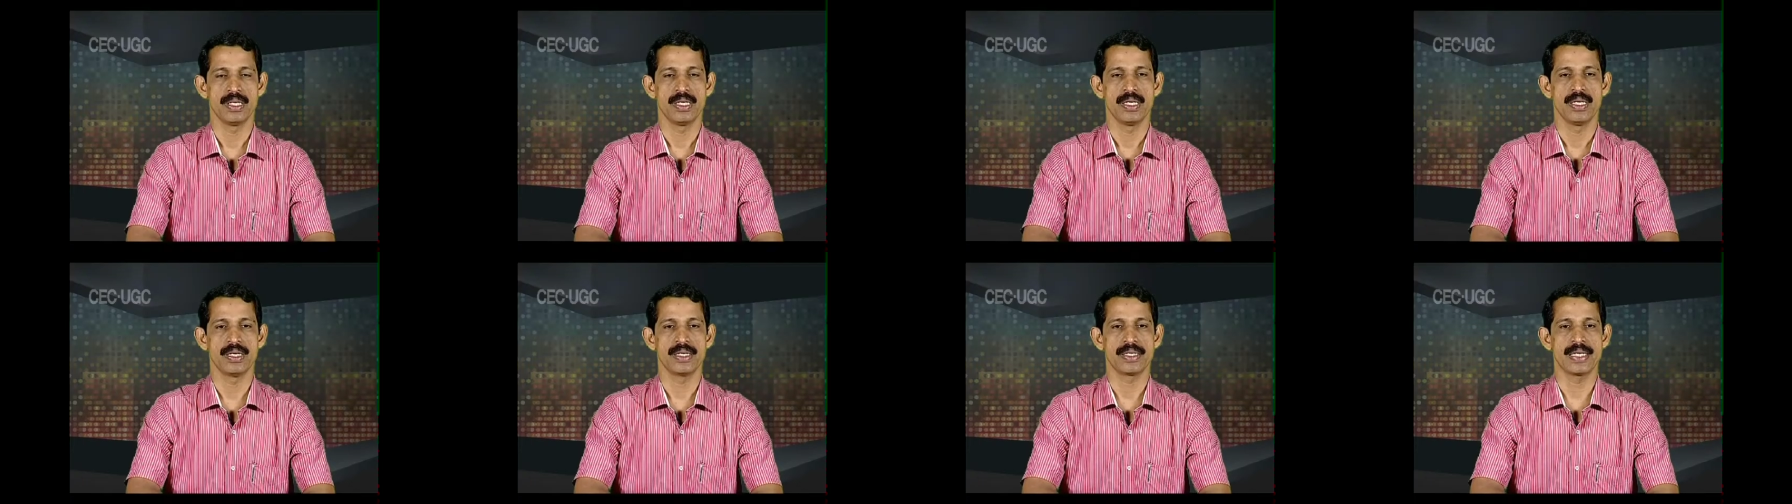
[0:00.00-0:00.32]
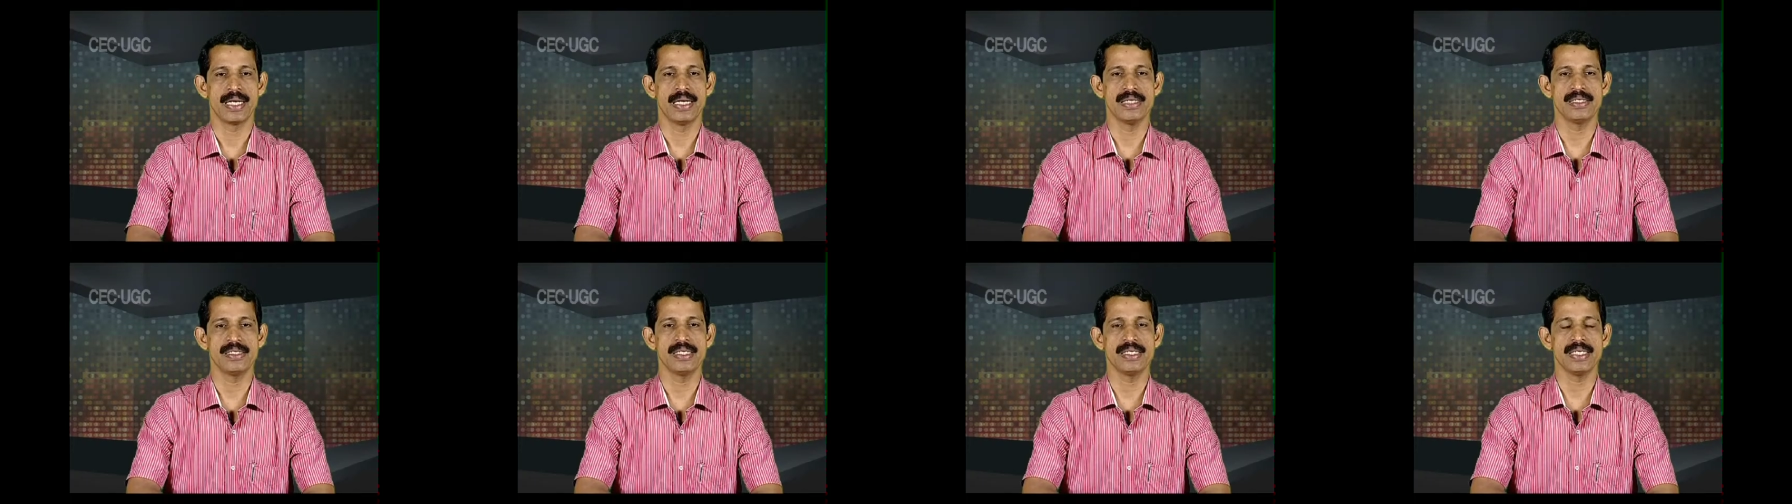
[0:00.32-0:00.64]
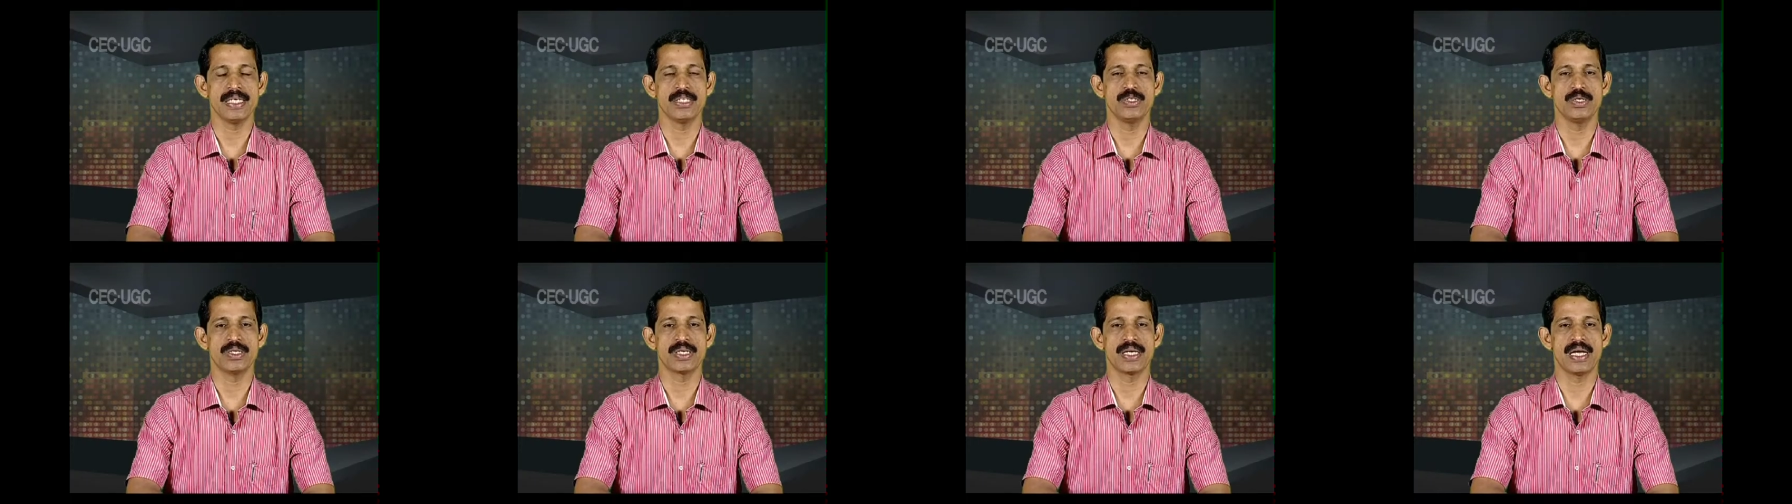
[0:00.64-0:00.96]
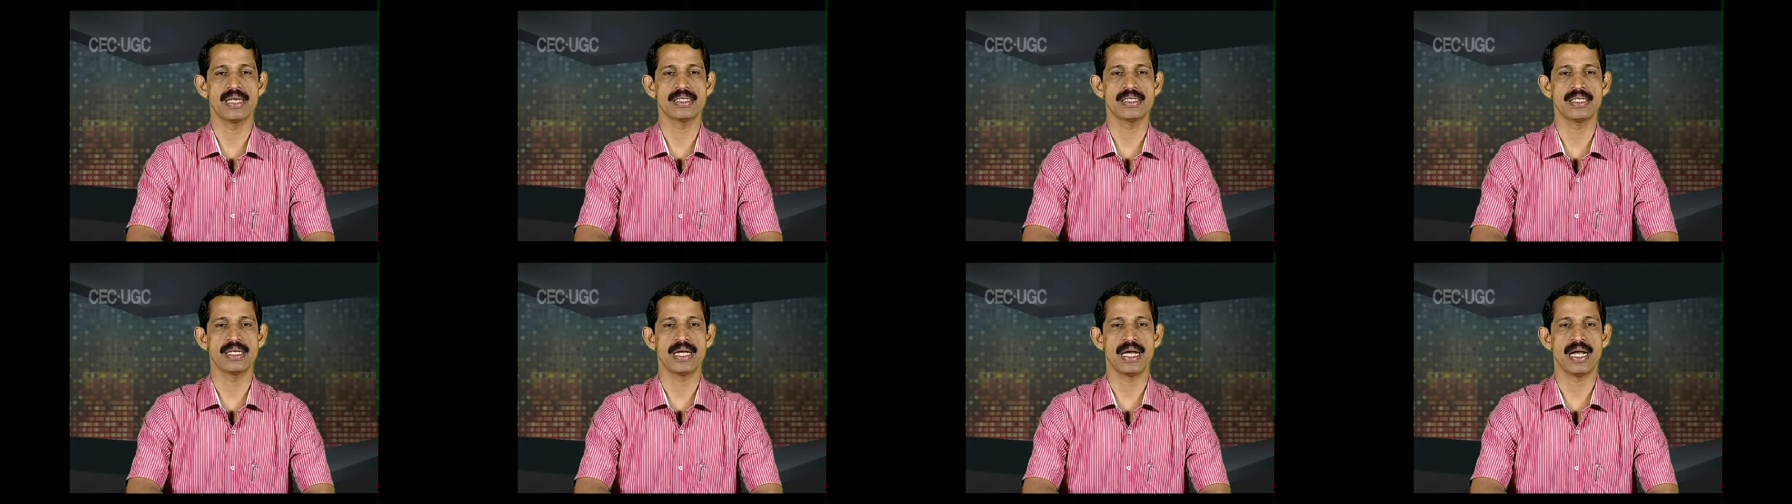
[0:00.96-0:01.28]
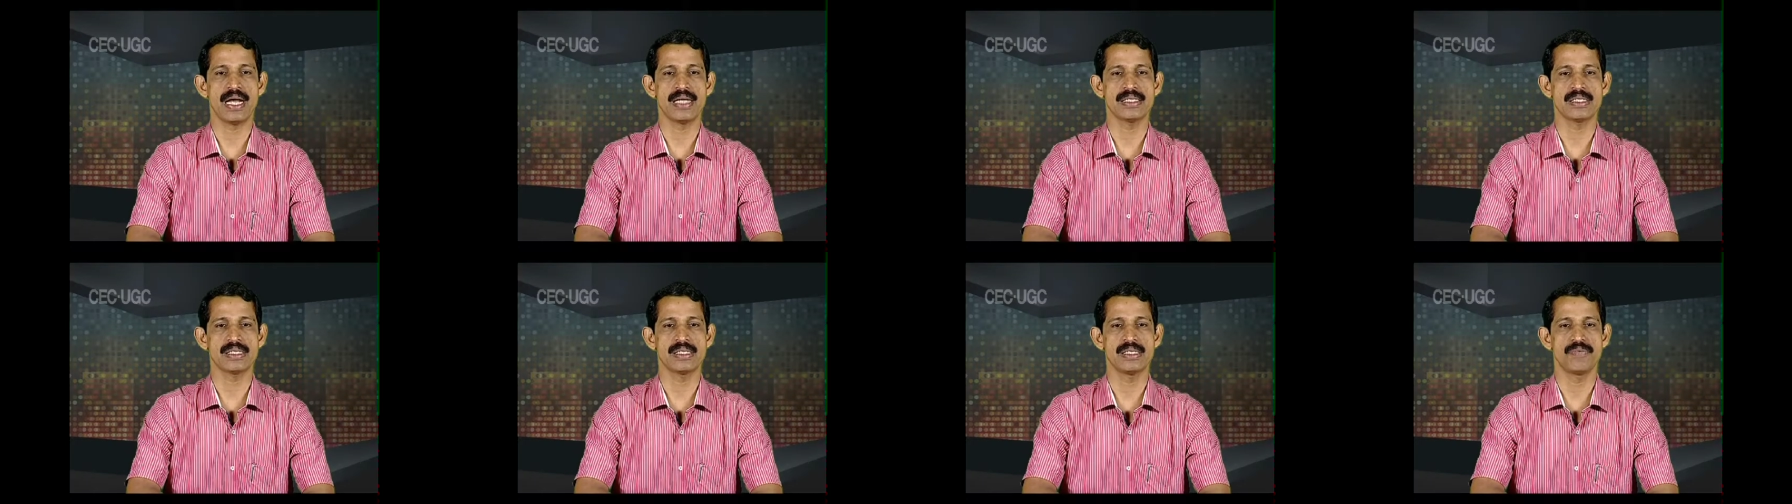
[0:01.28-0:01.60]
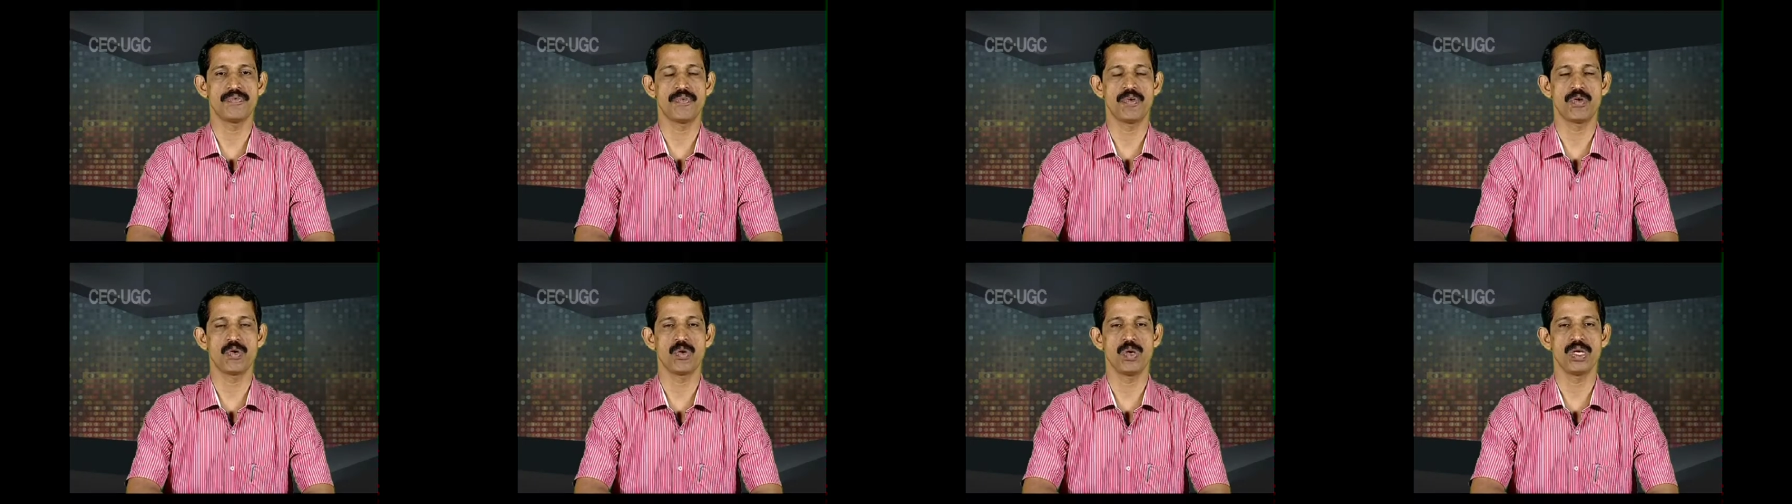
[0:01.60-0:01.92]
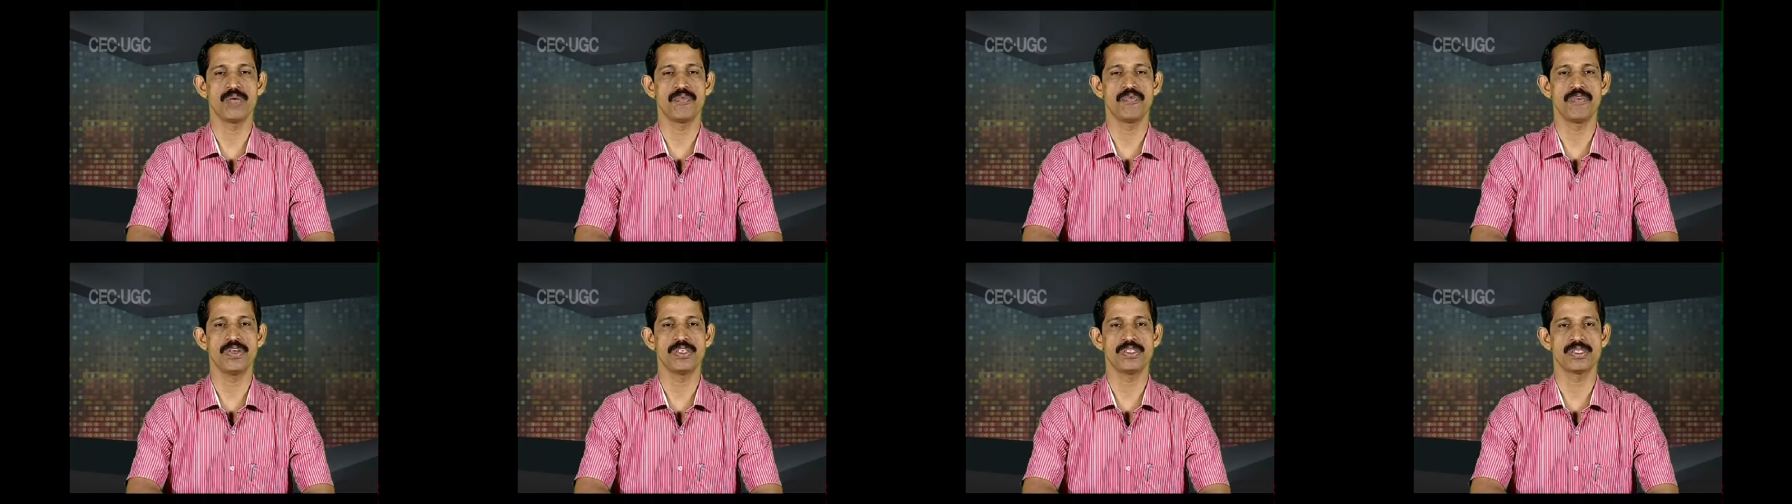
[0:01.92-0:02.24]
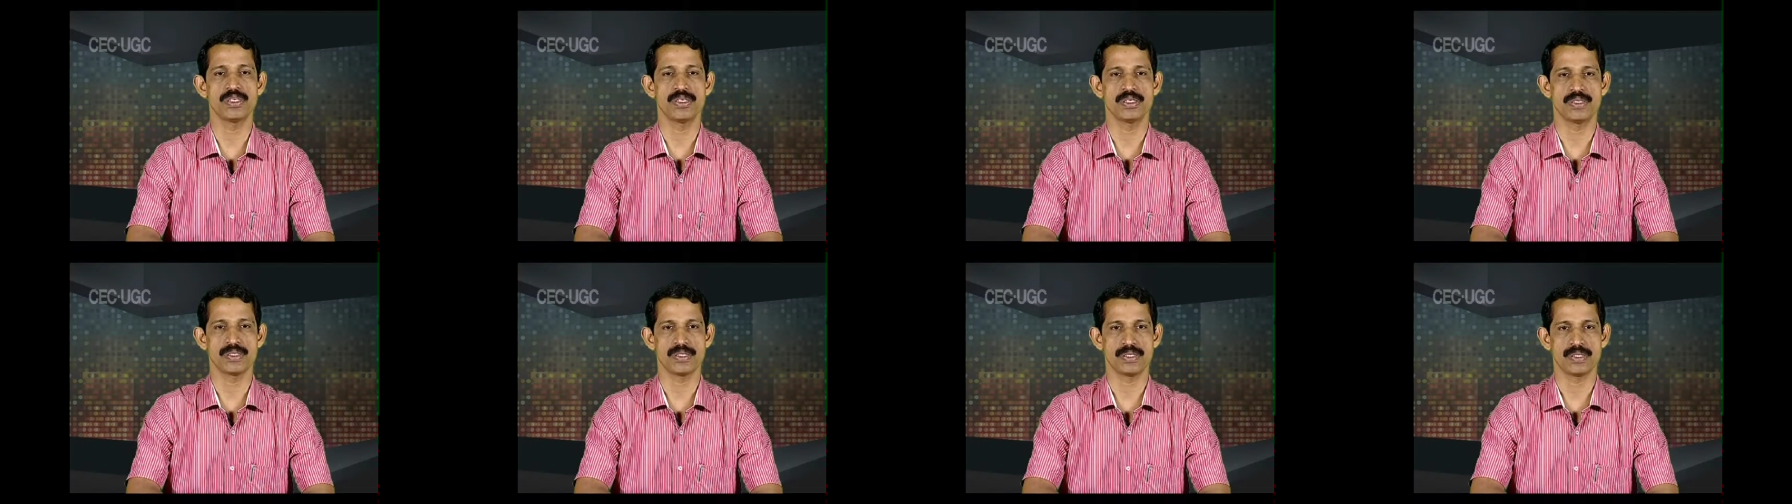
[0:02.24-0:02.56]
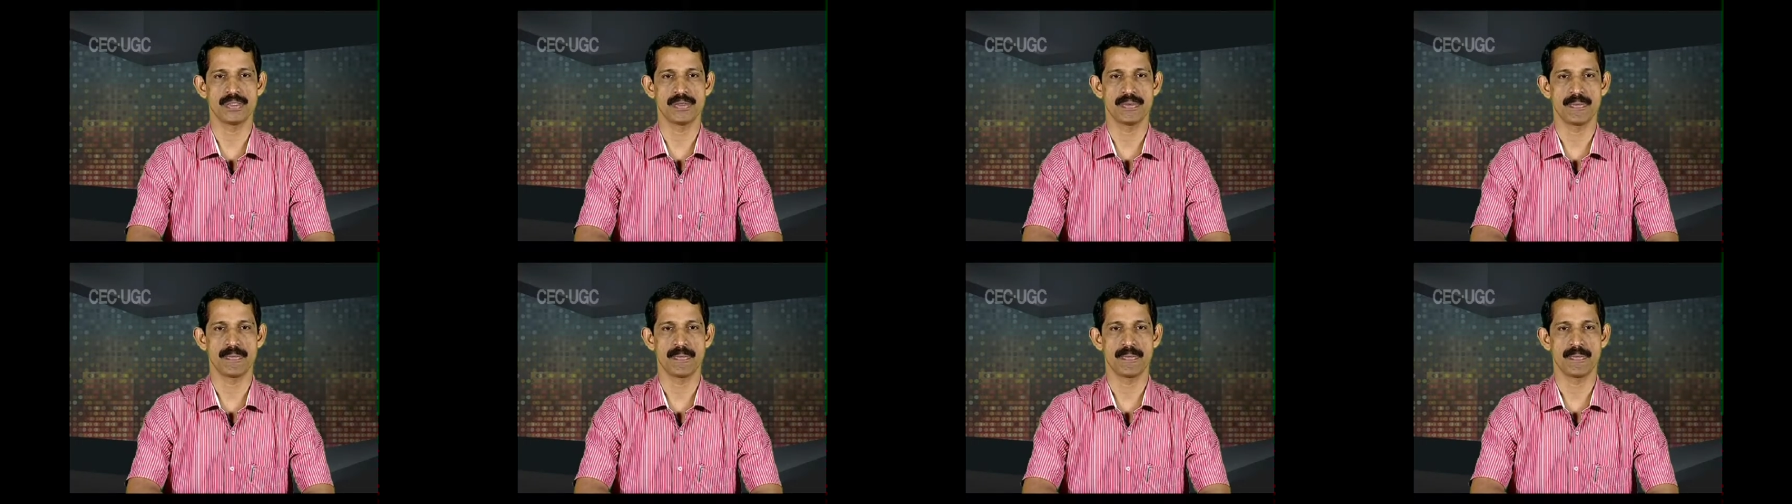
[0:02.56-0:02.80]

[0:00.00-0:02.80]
Realistic education has the following features.